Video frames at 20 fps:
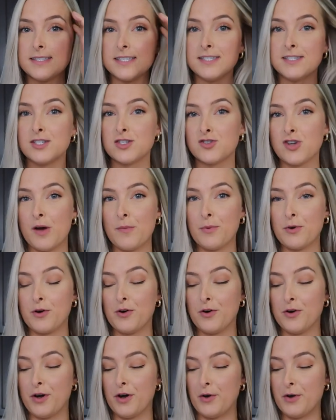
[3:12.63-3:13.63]
Since the
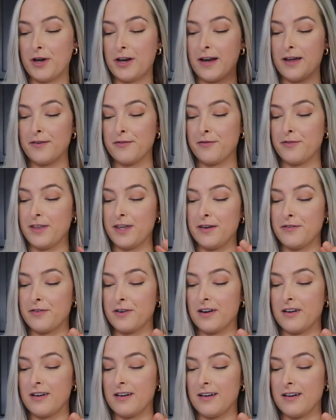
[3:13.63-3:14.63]
tropical coconut
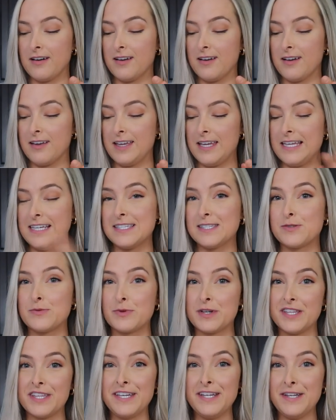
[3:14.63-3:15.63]
flavor is
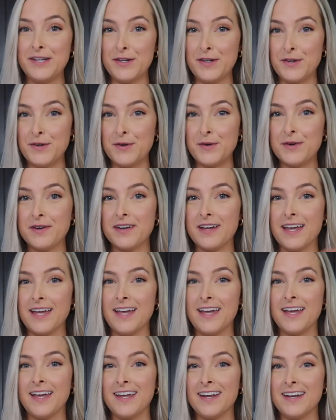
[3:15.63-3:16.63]
really new
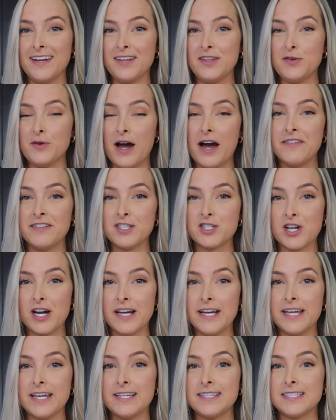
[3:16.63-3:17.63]
and you haven't
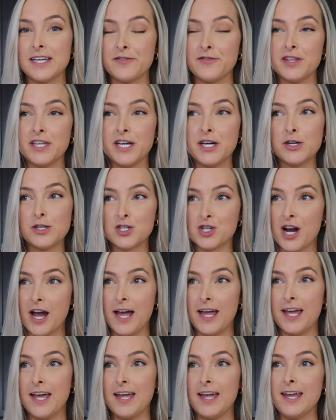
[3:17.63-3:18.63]
tried it, definitely go try
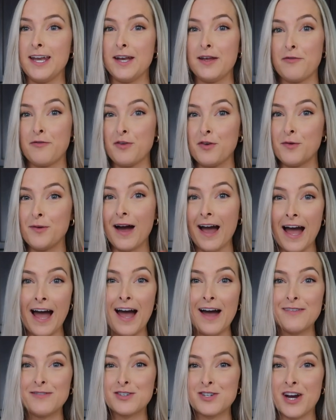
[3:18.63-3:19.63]
it. And if you
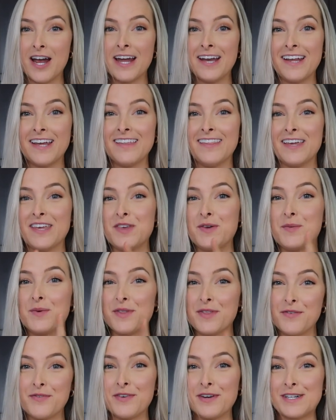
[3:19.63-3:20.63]
have tried it, like you were
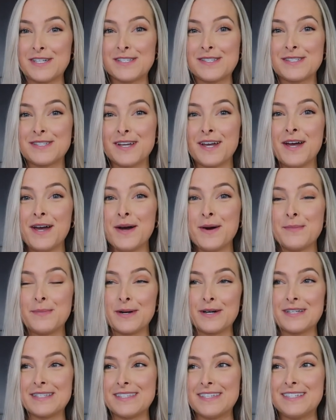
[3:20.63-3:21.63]
the first
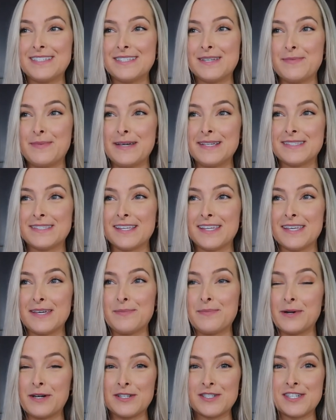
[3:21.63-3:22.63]
person to basically
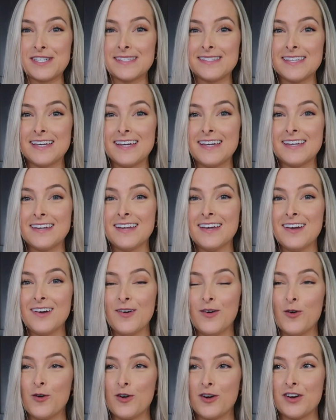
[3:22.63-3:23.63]
purchase it
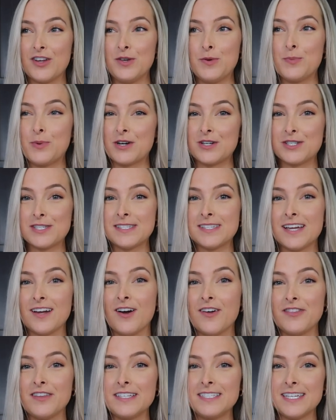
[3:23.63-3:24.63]
or you purchased it
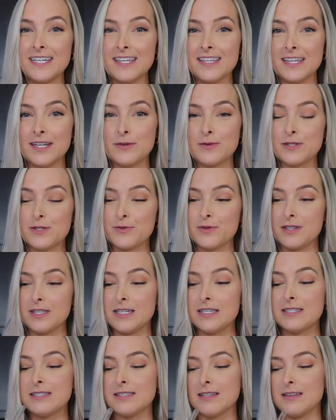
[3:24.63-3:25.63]
on the day that it was
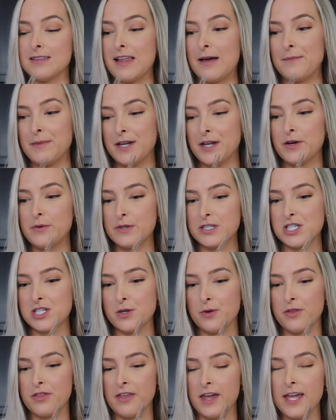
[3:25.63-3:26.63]
released, let me know what
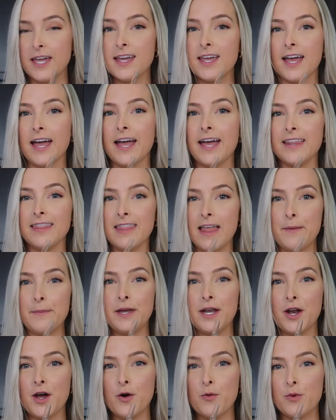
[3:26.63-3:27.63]
you think and let
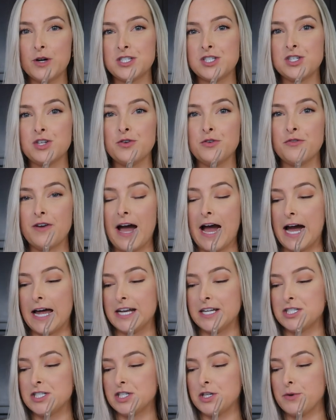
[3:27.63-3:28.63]
me know what you've
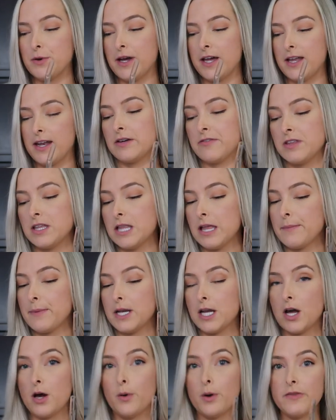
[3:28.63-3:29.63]
added to it. Definitely let me
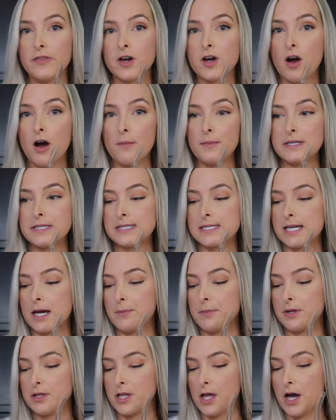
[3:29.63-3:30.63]
know in the comments
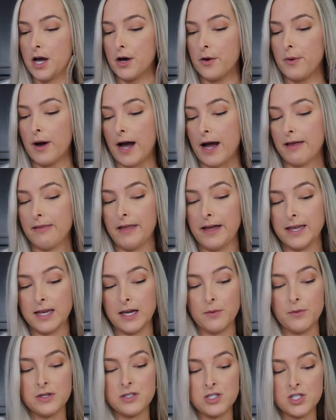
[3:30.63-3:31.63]
down below. I like
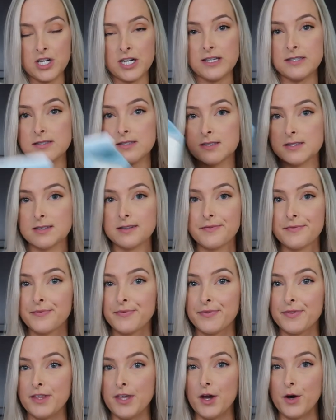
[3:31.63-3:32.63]
it with just
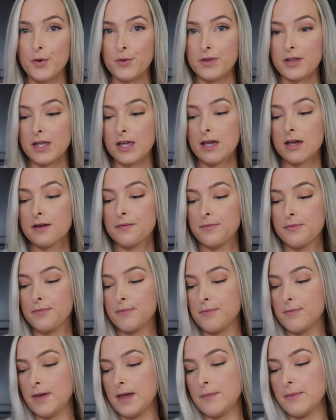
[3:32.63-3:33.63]
the Oatly.
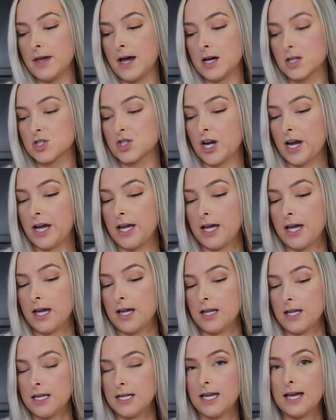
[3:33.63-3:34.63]
Maybe I'll try
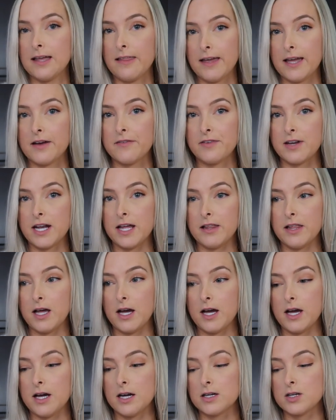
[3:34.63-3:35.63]
it and get like a
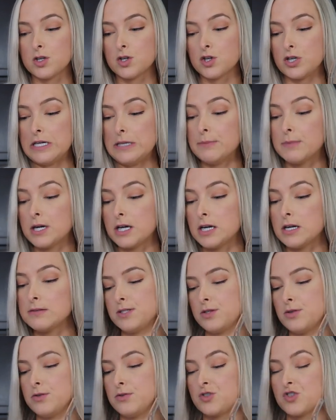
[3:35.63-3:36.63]
vanilla creamer
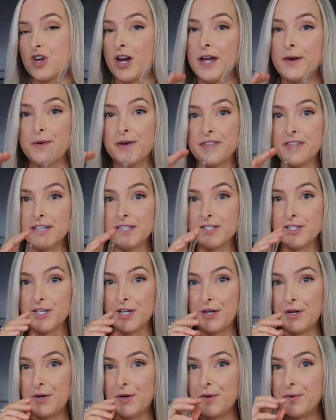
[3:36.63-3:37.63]
to try with it
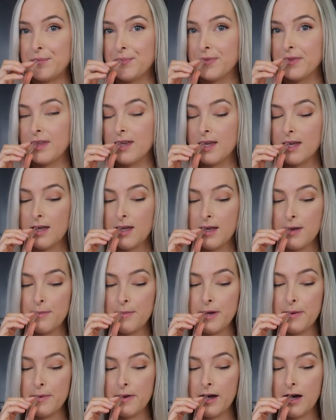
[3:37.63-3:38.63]
too.
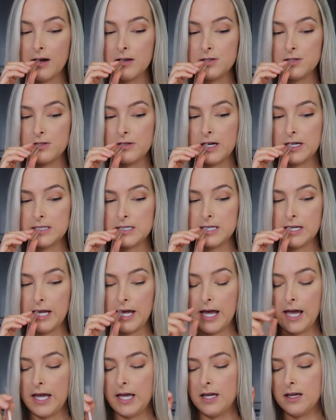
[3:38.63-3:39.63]
Maybe I'll do that
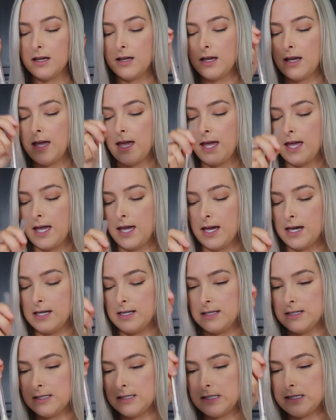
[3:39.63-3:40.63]
today
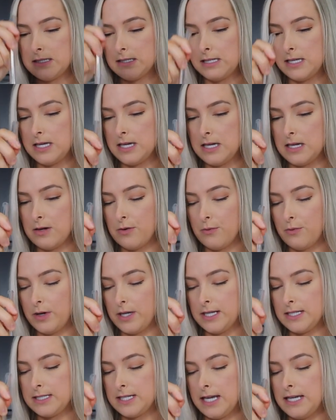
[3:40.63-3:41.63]
and see
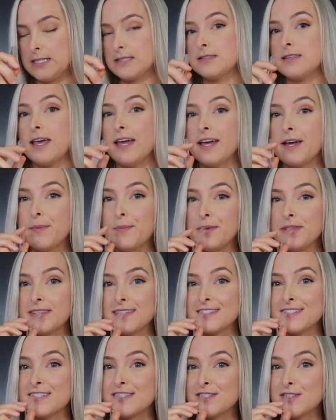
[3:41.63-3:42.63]
what it tastes like, but
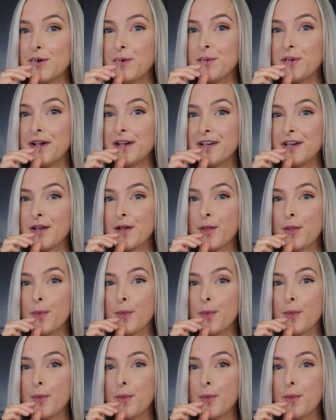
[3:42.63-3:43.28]
this is so good.